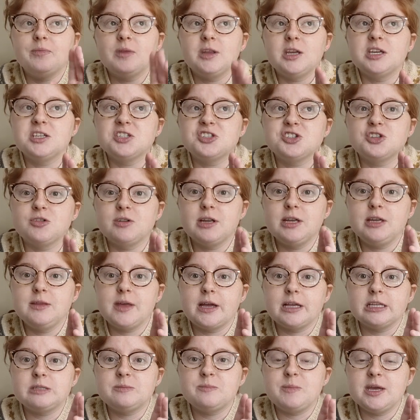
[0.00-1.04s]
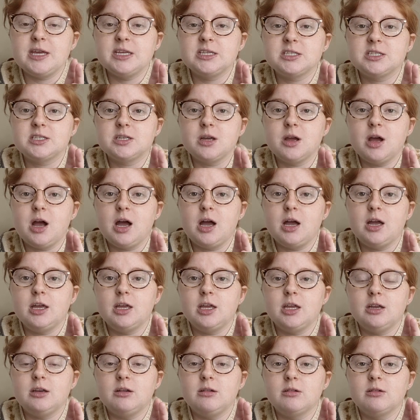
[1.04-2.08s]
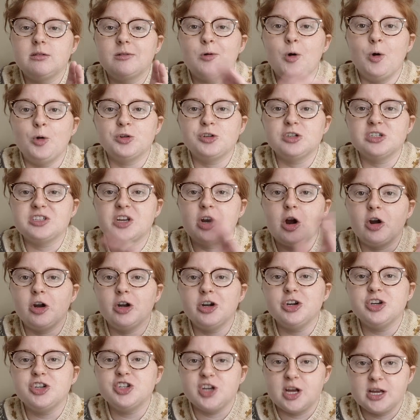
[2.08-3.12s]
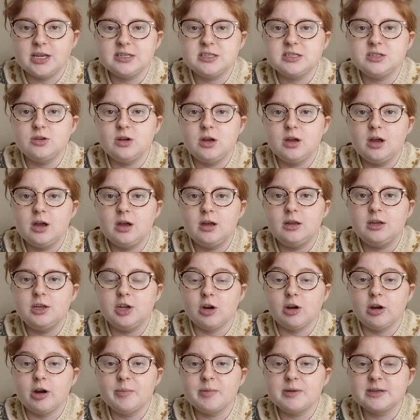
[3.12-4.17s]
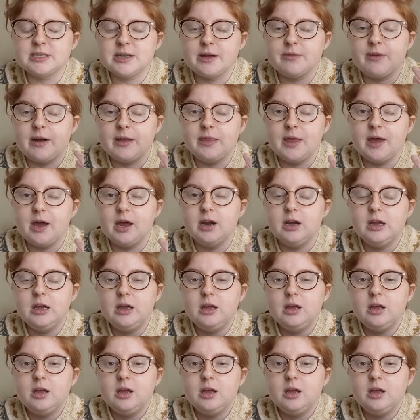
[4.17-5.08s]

history that's based in cultures that aren't just Europe, because I find that